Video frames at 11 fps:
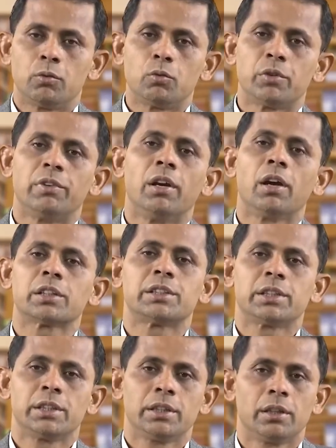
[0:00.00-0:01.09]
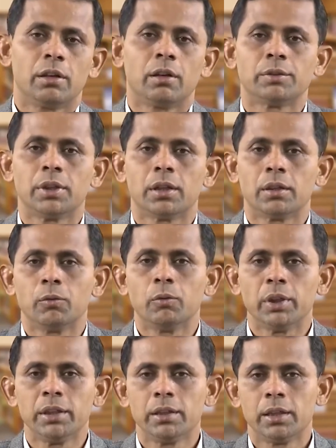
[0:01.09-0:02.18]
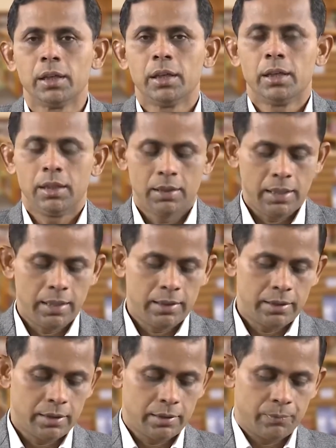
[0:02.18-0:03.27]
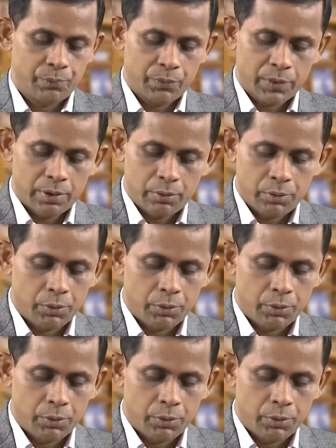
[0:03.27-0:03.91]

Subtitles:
good velocity of the wind, and we